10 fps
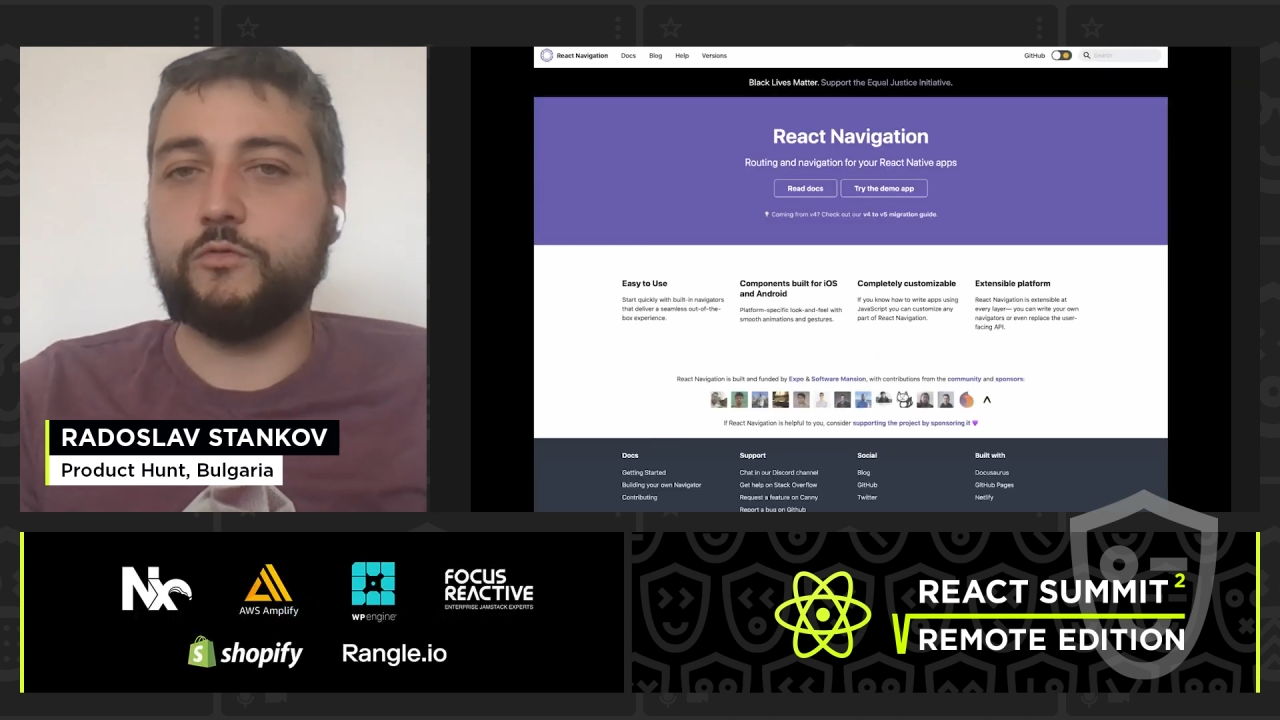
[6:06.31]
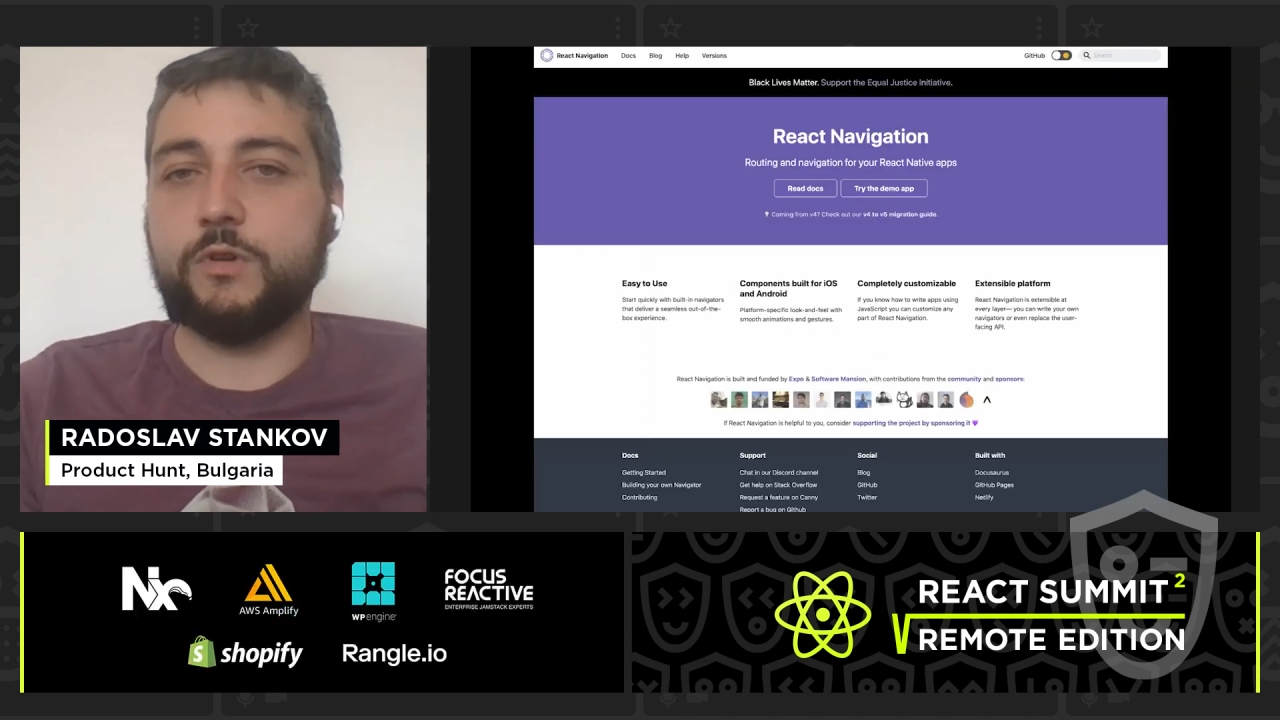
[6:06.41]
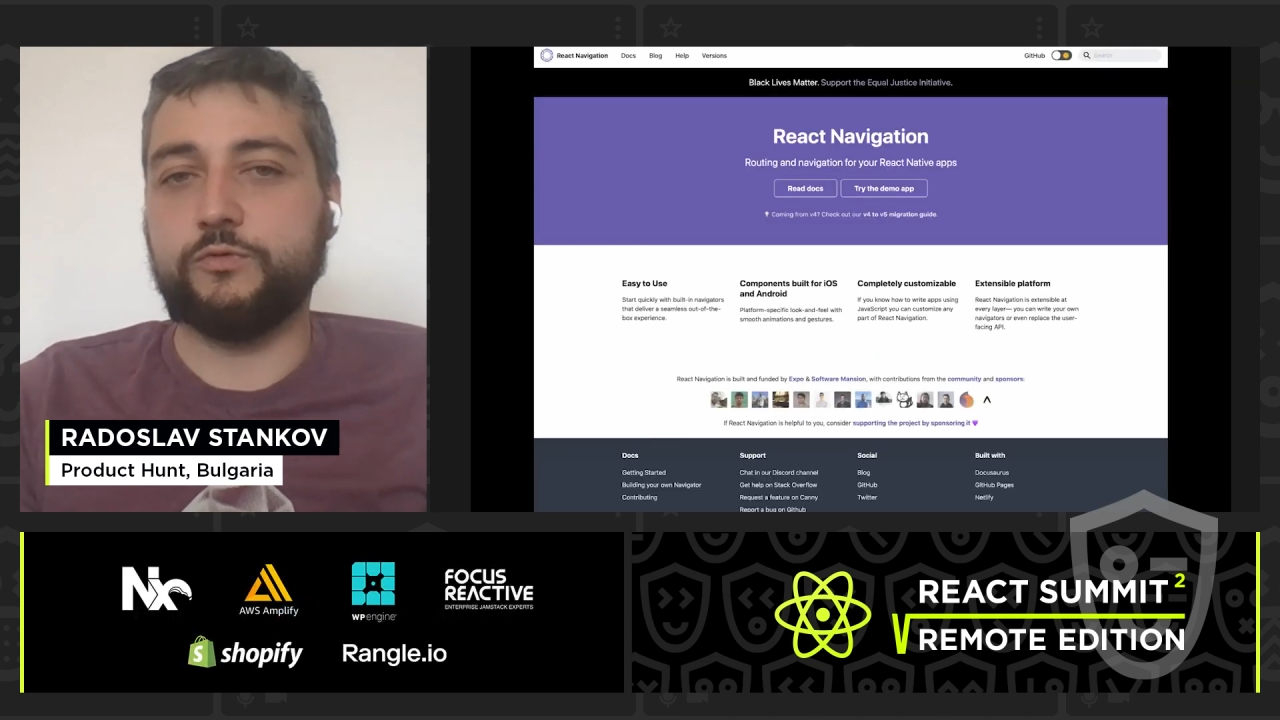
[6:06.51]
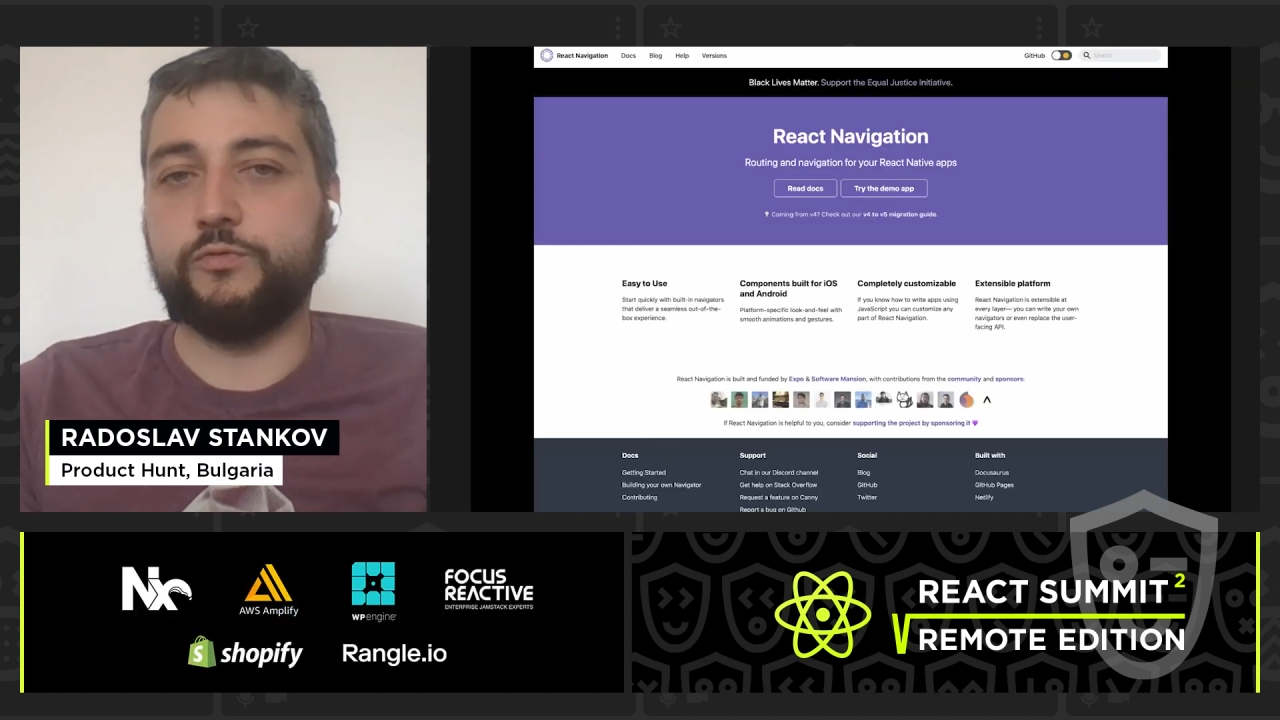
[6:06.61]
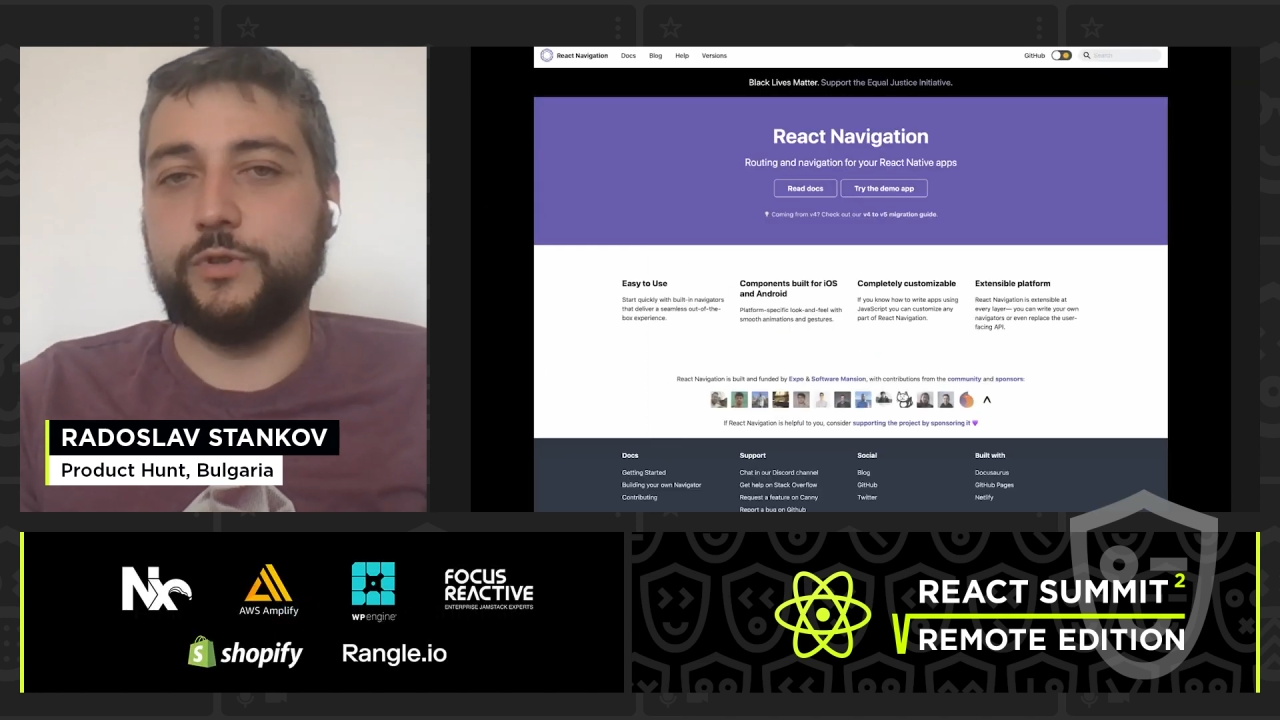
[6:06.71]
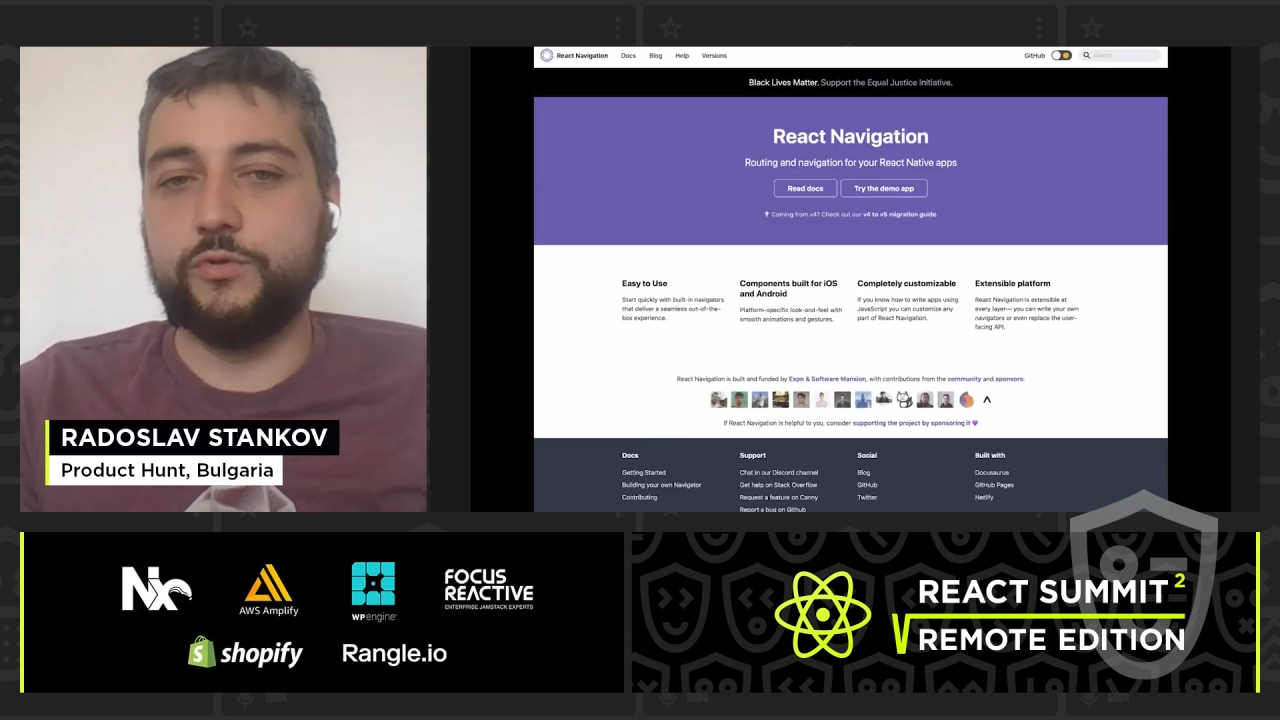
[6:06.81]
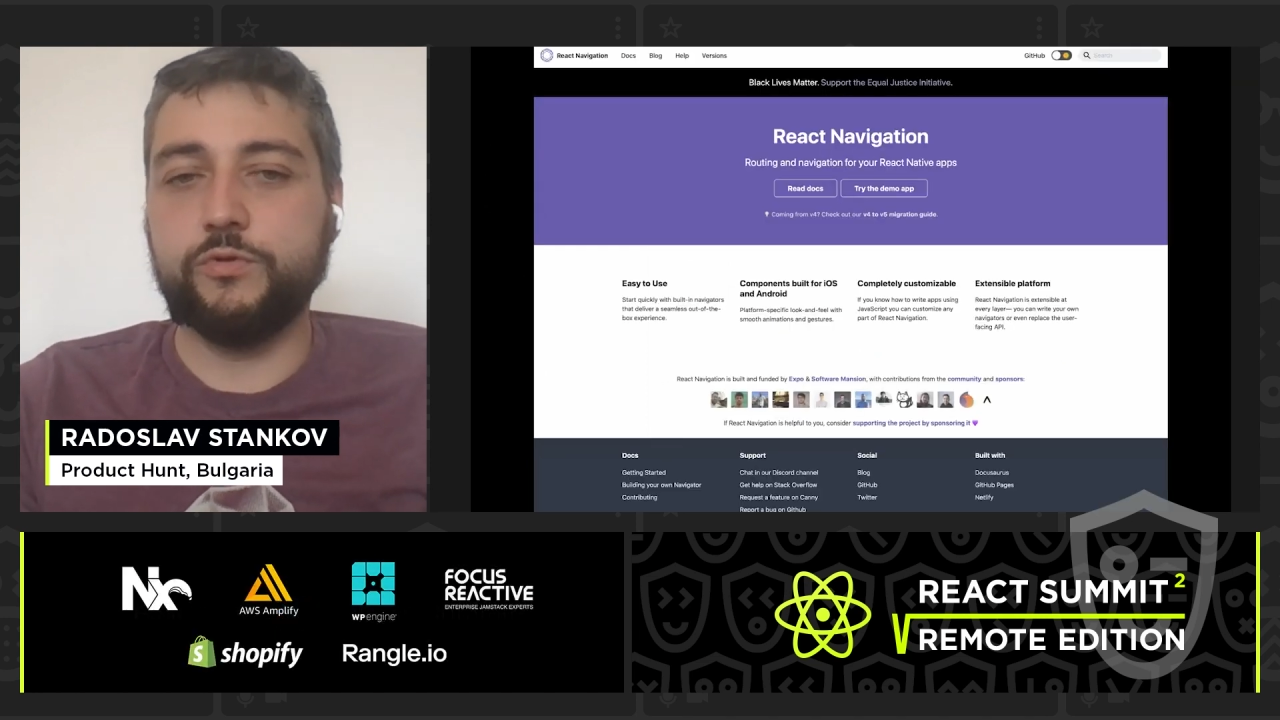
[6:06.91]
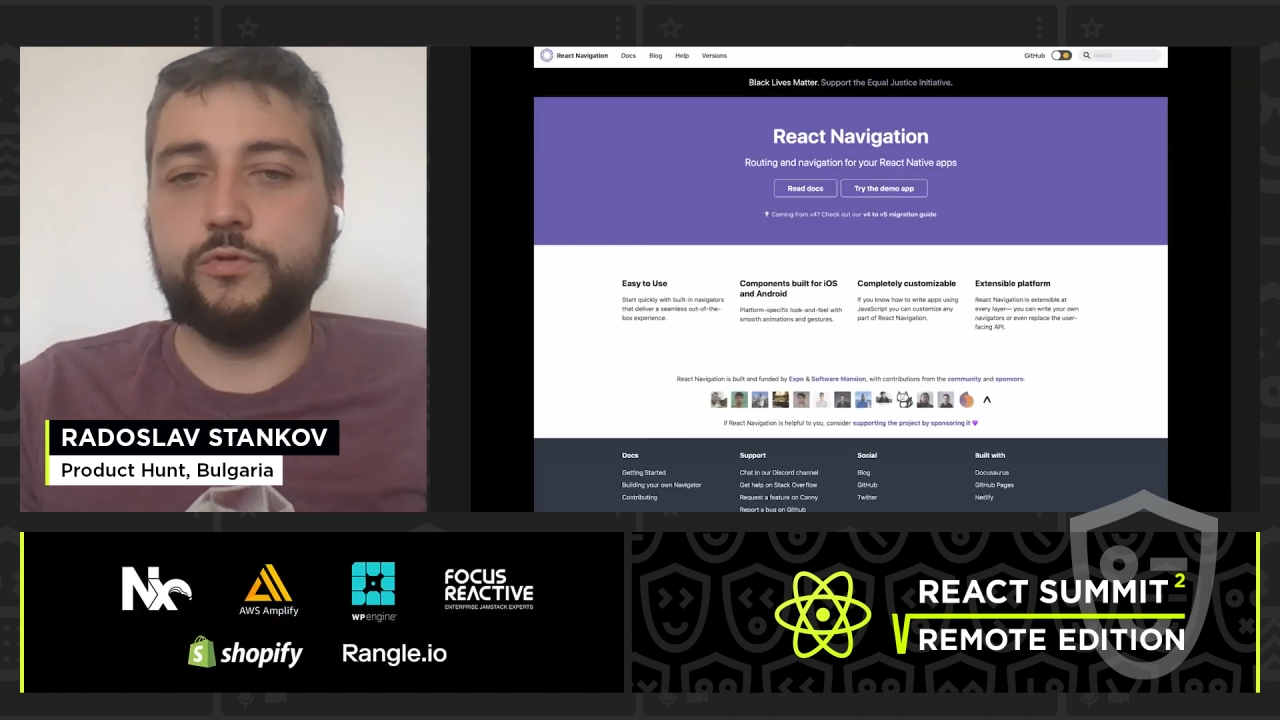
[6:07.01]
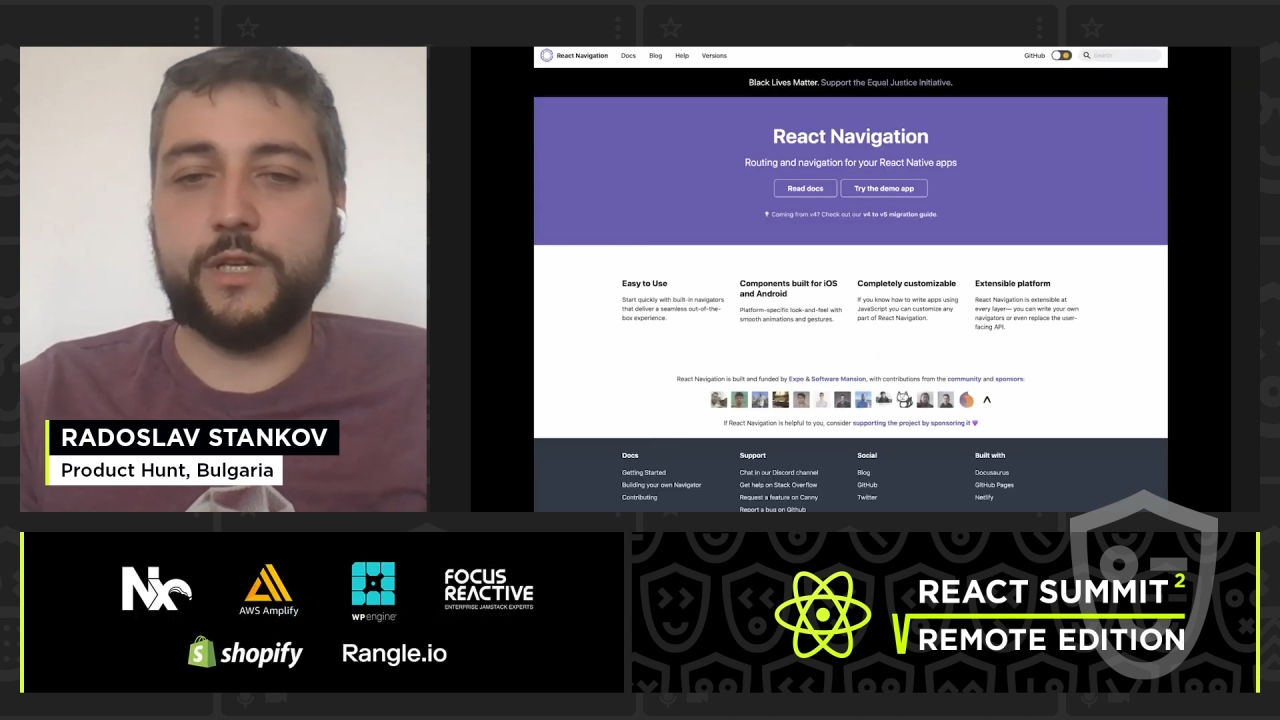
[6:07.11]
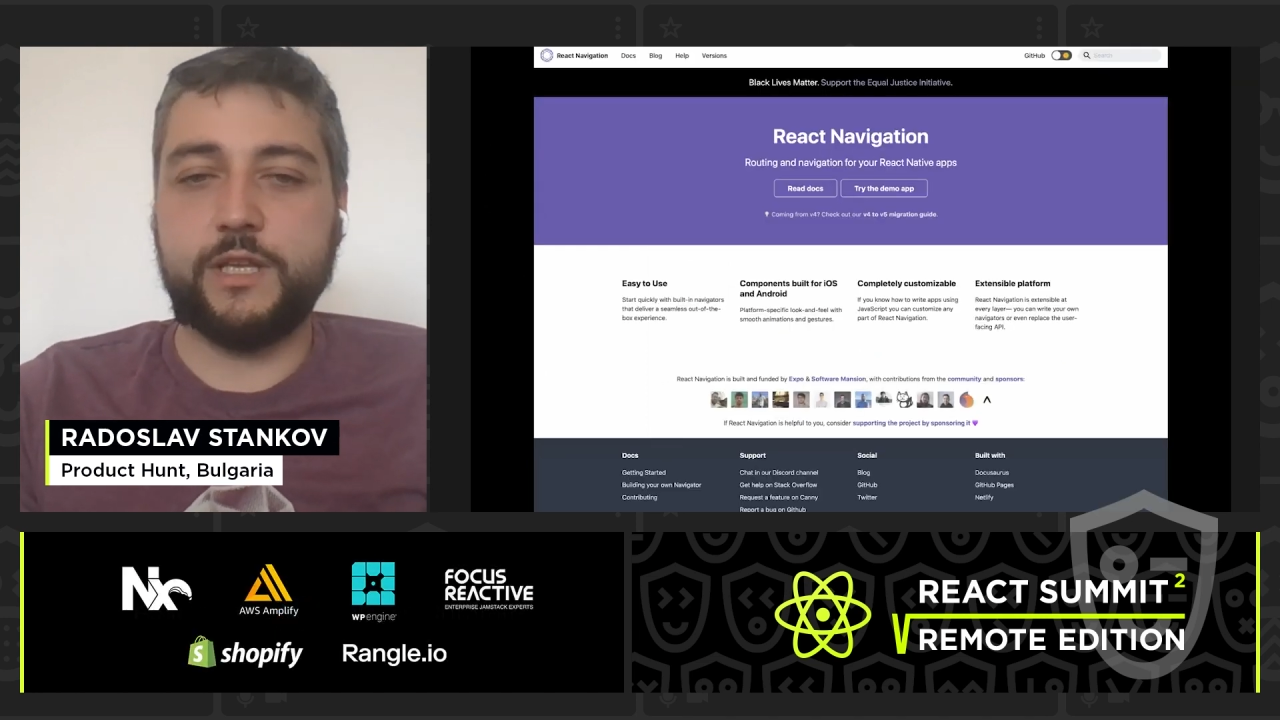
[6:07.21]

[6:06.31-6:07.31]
what we do